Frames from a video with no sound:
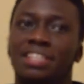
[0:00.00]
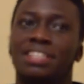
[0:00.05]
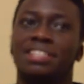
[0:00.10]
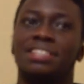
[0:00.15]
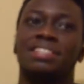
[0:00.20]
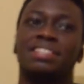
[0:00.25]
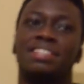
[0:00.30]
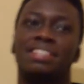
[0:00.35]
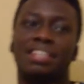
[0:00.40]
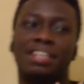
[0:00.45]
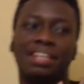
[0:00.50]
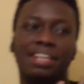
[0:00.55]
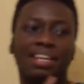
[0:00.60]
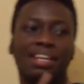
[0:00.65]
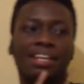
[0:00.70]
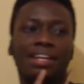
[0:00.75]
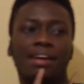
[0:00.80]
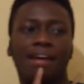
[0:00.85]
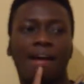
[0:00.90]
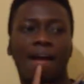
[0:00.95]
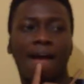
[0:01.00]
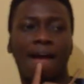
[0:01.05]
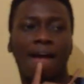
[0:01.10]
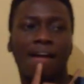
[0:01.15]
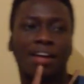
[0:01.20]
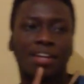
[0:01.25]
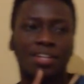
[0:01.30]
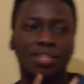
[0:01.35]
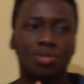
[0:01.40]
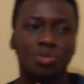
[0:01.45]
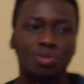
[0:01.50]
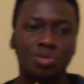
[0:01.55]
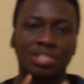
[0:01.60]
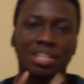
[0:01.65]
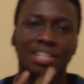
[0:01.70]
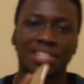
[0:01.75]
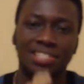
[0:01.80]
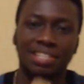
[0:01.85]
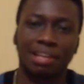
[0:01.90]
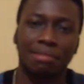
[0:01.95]
is Twitter
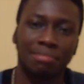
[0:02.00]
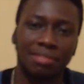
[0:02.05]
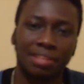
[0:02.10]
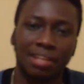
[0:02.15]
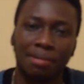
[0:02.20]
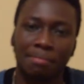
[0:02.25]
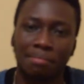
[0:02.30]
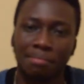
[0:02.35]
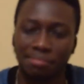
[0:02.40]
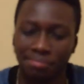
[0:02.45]
is something